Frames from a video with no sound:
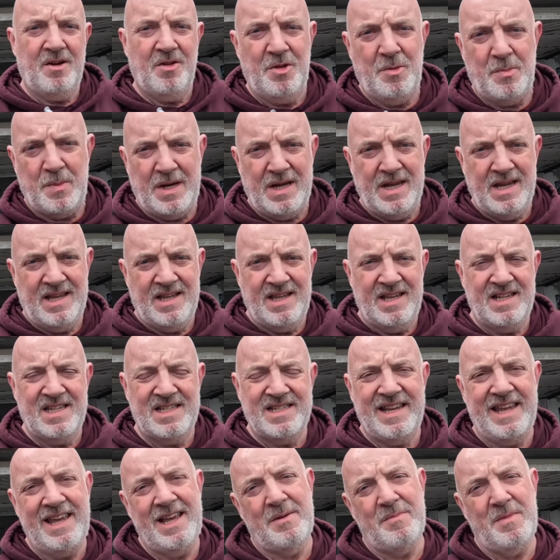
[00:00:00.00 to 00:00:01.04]
the bike. It's
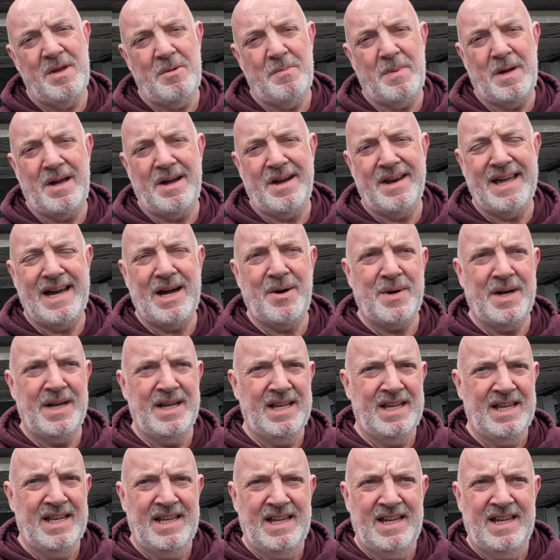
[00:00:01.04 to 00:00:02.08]
taken me about an hour.
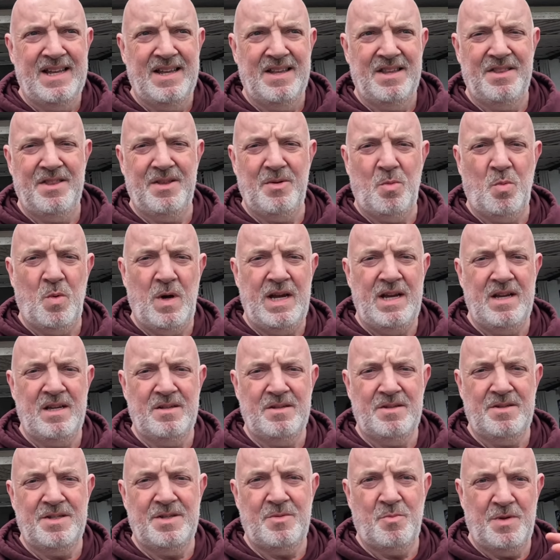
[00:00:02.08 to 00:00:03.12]
The
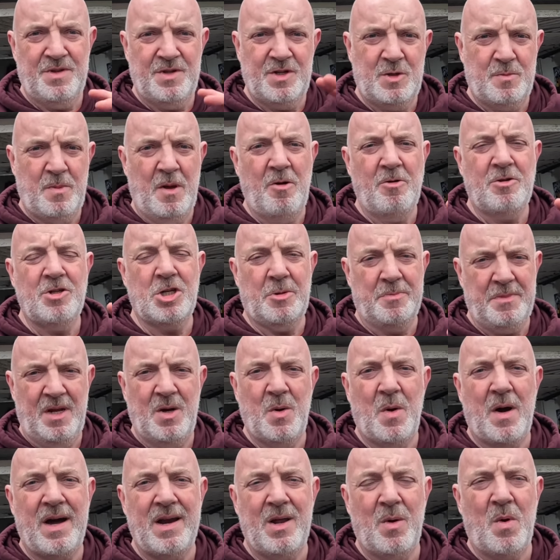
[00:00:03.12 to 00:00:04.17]
wheels with the spokes took me
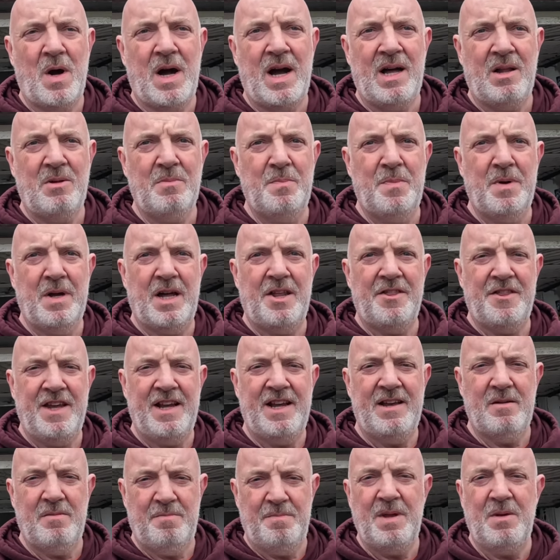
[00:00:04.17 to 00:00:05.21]
quite a while, but I think
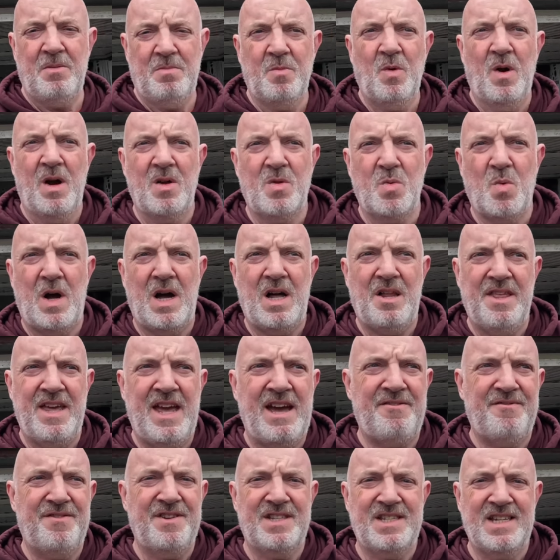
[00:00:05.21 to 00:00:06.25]
it'd be worthwhile the
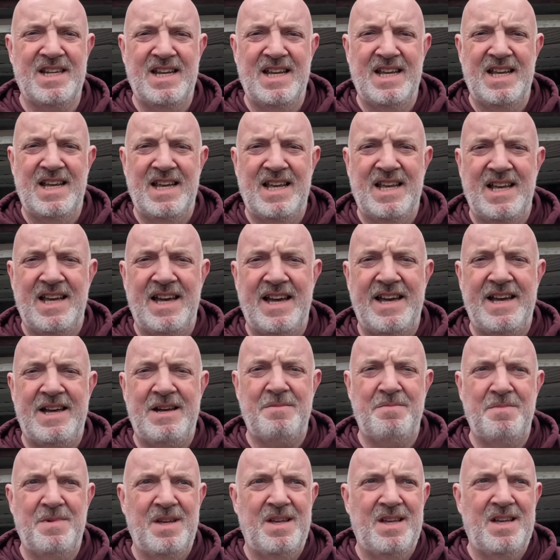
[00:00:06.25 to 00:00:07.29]
effort.
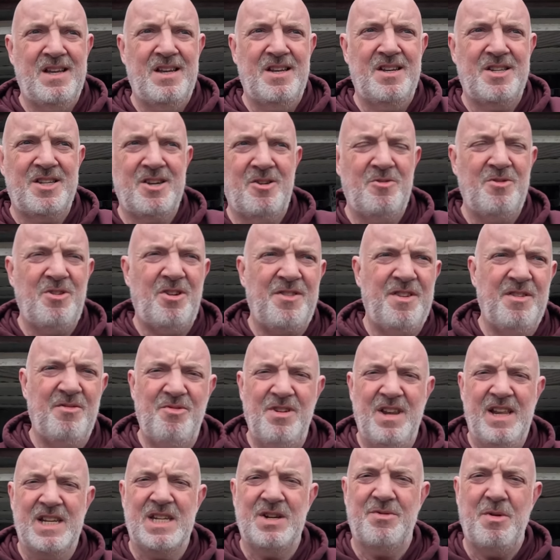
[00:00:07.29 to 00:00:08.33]
So nothing
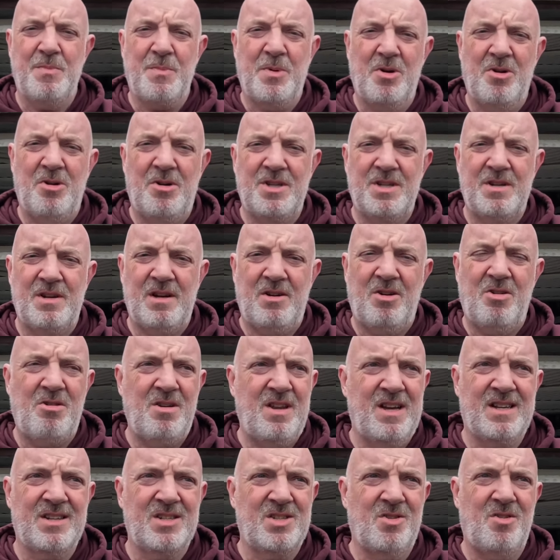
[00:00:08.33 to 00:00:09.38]
really to report. All I
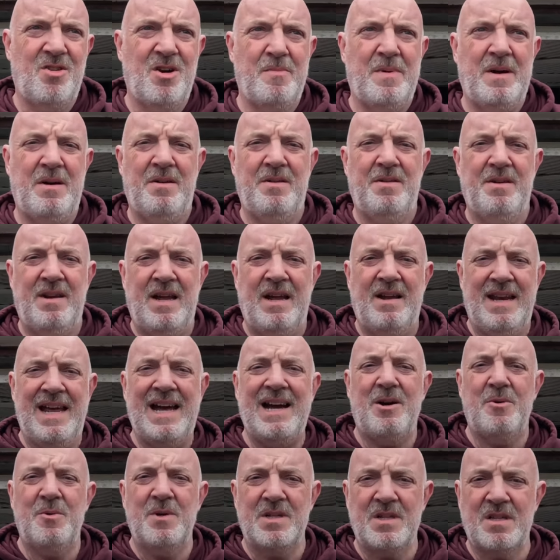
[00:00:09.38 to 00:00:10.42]
can talk about
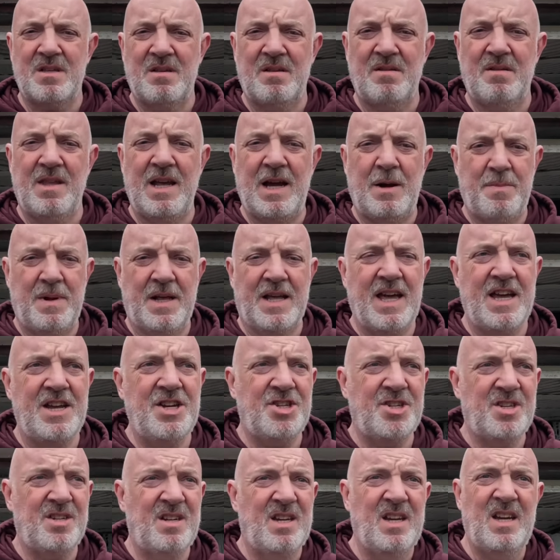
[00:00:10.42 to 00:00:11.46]
now is the
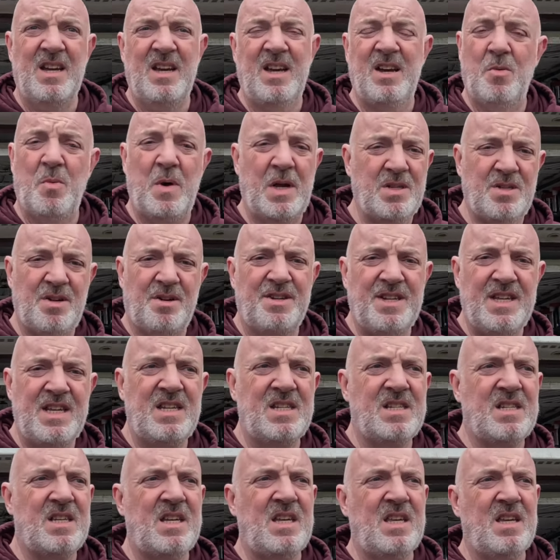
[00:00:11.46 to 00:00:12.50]
application. Went on
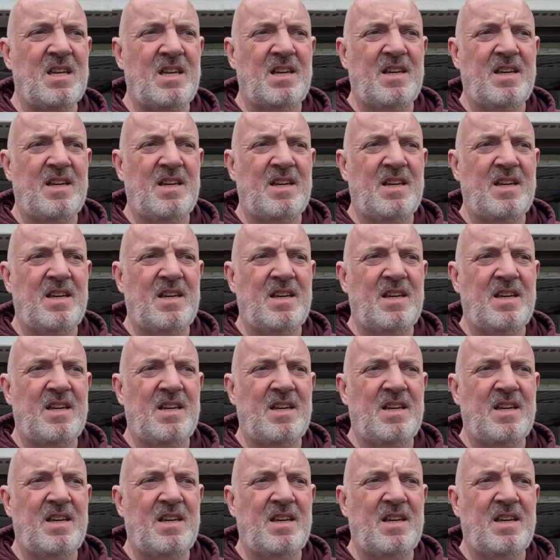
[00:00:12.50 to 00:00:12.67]
easy,